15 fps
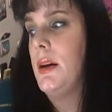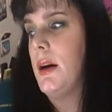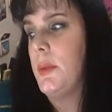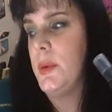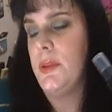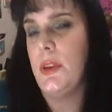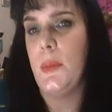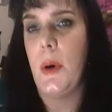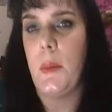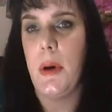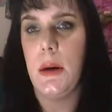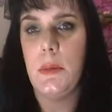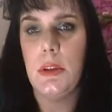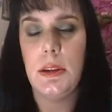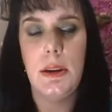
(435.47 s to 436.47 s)
I prefer my
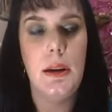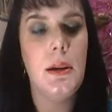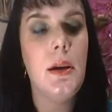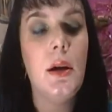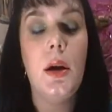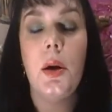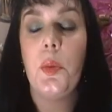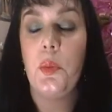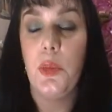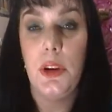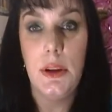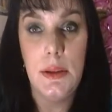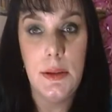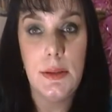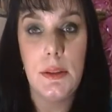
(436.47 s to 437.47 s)
Maybelline,
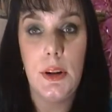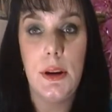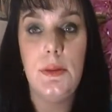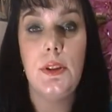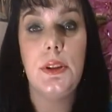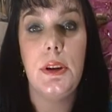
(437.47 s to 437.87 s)
but it is great